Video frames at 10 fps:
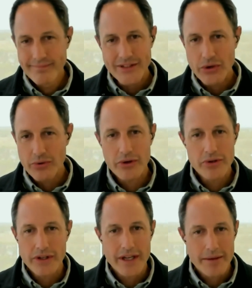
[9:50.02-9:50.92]
You
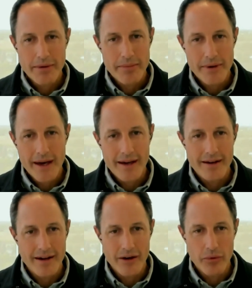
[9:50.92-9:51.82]
usually need a PPA
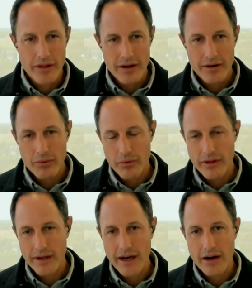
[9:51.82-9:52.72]
uh, with a with
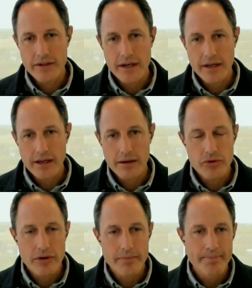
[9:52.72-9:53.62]
a guaranteed income
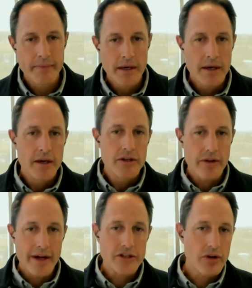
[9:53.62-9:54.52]
stream. So
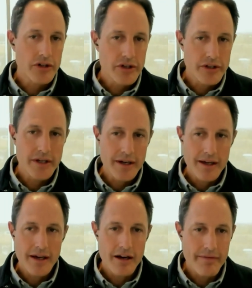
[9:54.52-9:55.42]
that structure is uh,
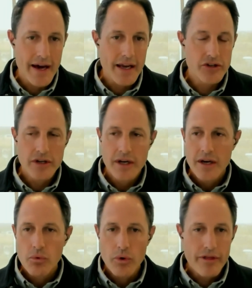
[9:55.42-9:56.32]
an advantage.
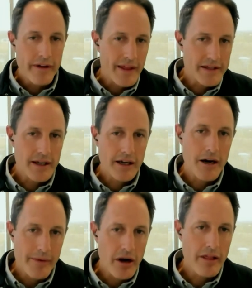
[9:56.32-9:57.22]
We think that's going to
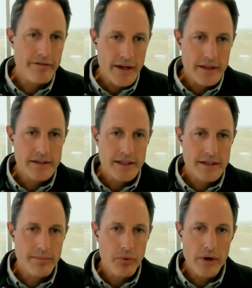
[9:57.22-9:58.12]
come out of the feds at
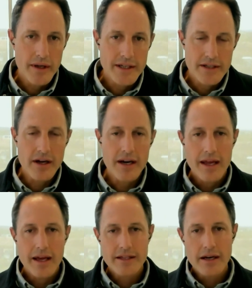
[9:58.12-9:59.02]
some point. It's not a,
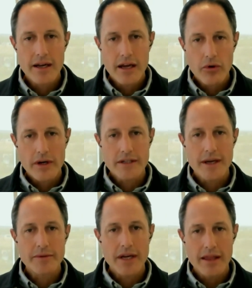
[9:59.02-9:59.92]
it's not an increased
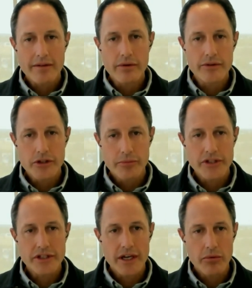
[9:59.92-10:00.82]
subsidy level so
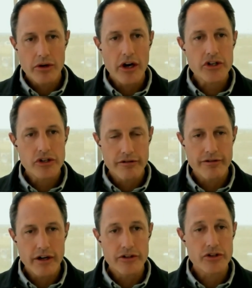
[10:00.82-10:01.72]
much as a reduction
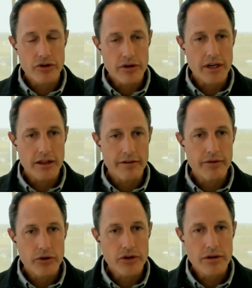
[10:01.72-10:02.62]
of uncertainty in the
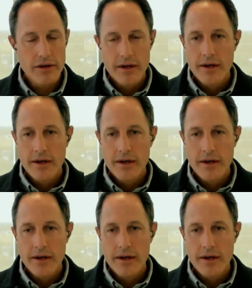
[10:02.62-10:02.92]
future,